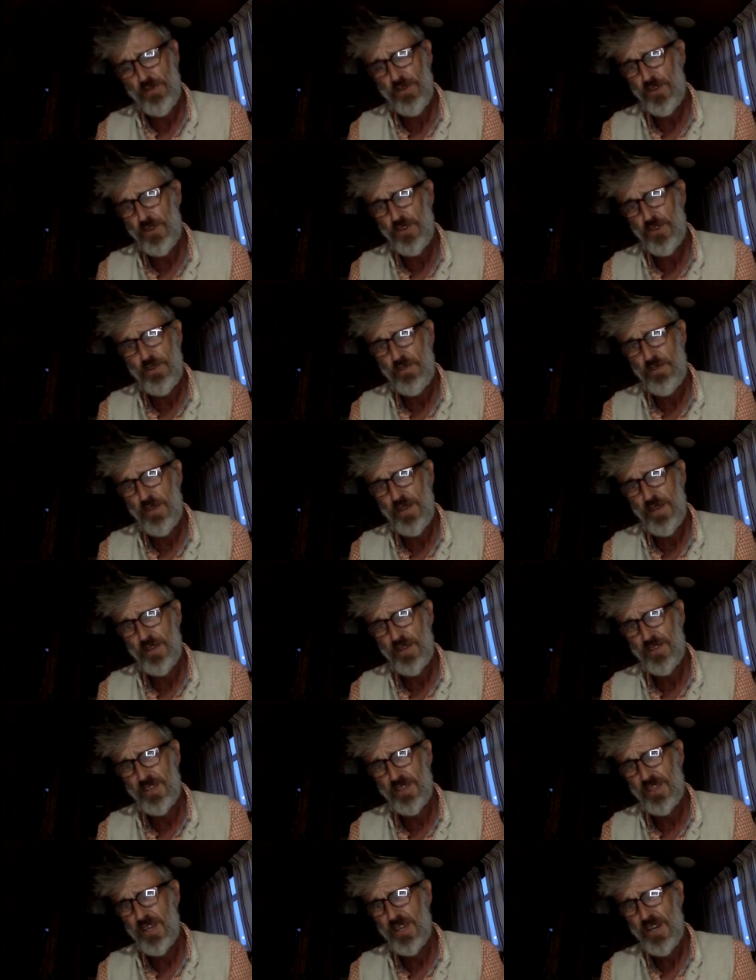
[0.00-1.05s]

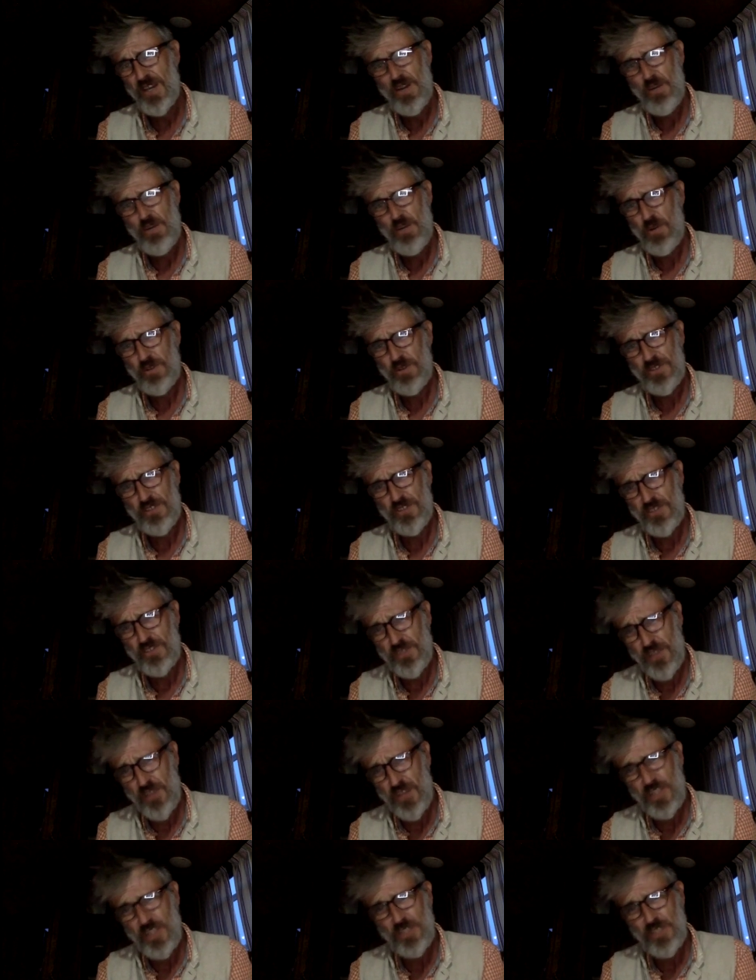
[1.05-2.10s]
humanity. What a
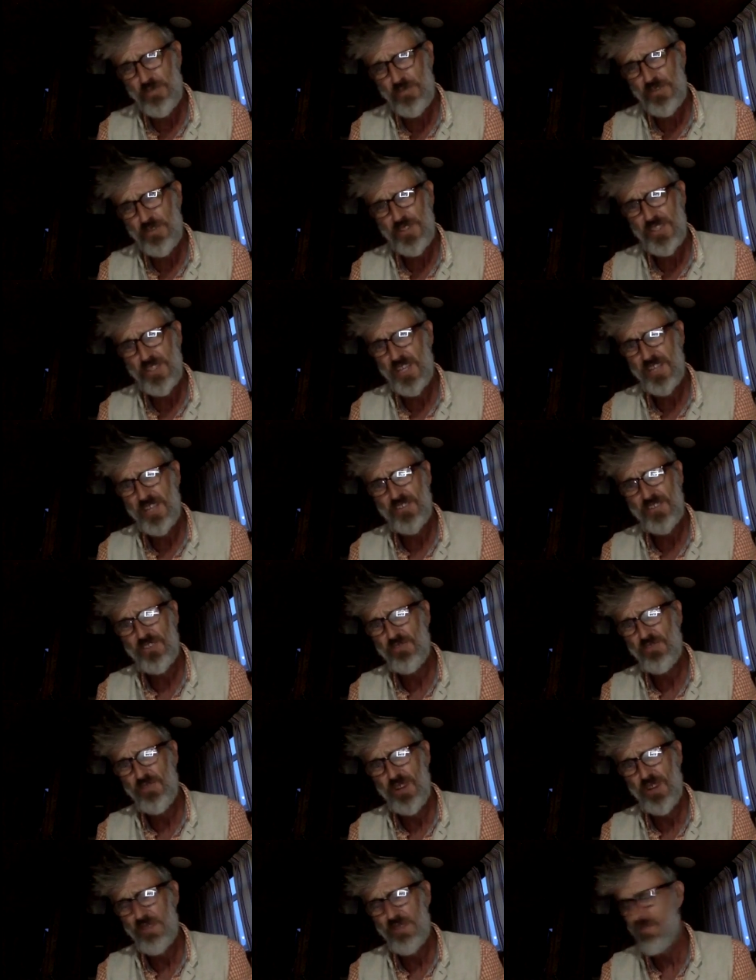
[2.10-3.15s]
disastrous thing to
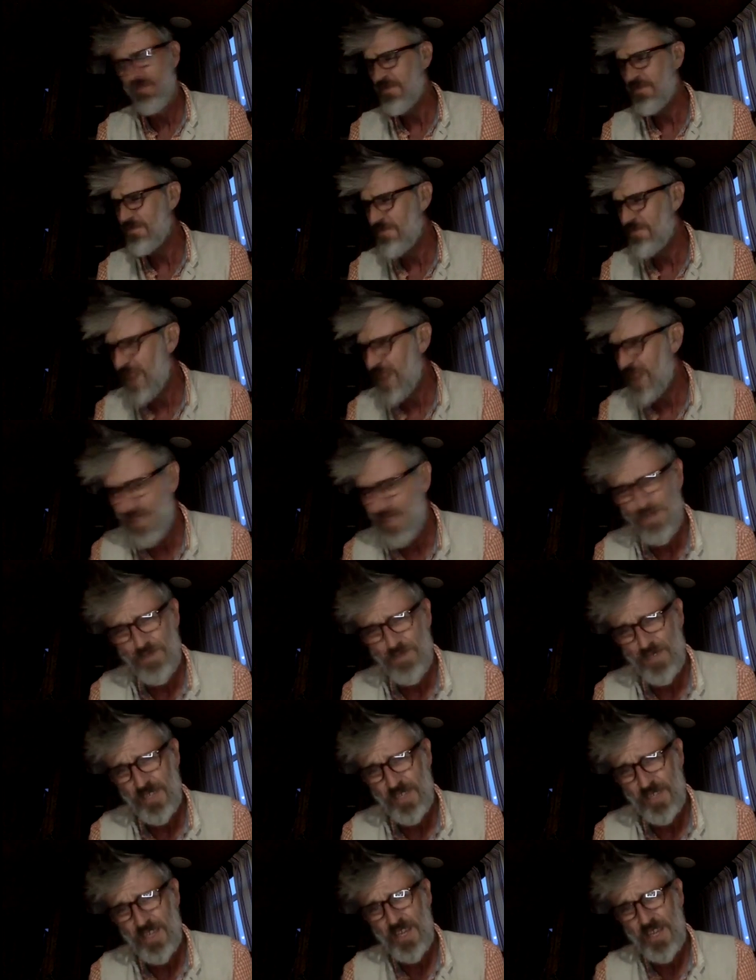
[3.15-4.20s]
try and
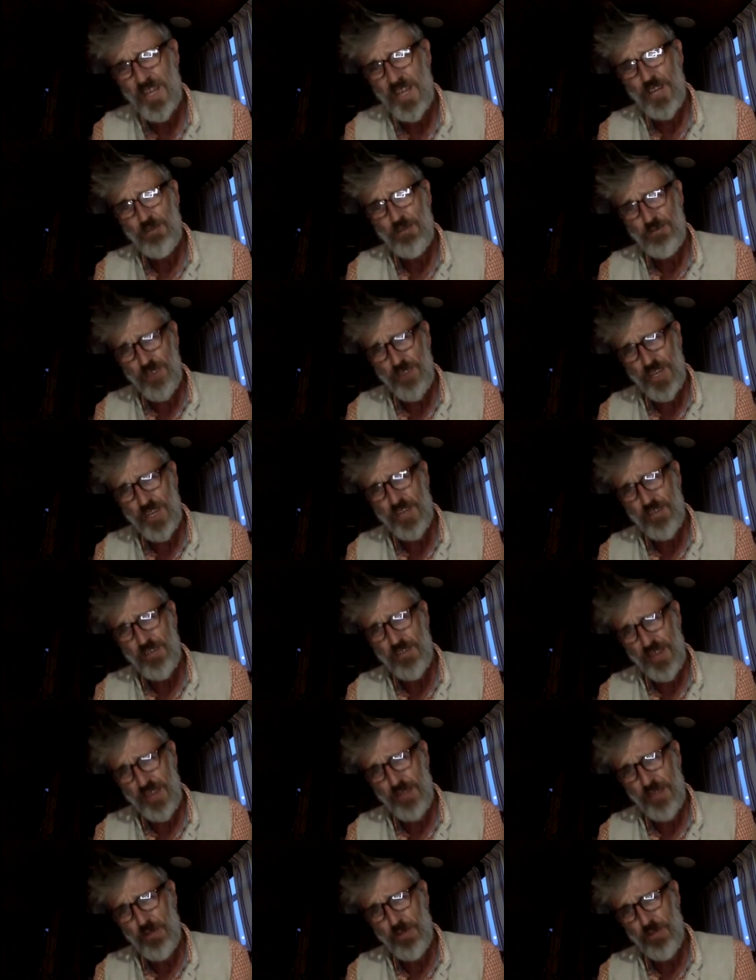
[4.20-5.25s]
massively
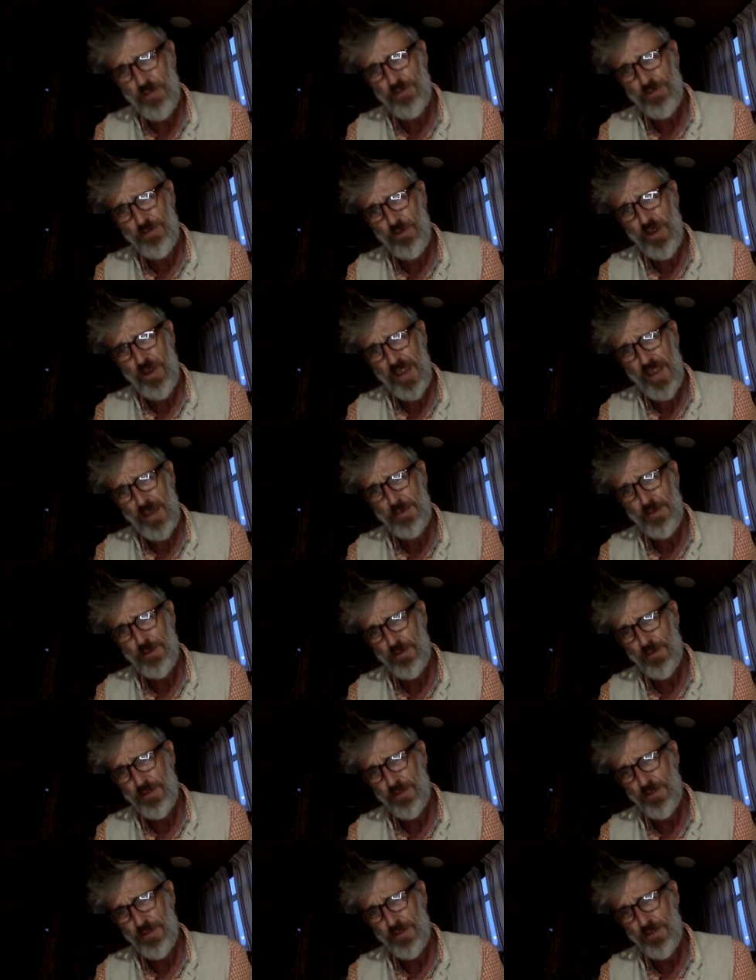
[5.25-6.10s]
recreate what happened with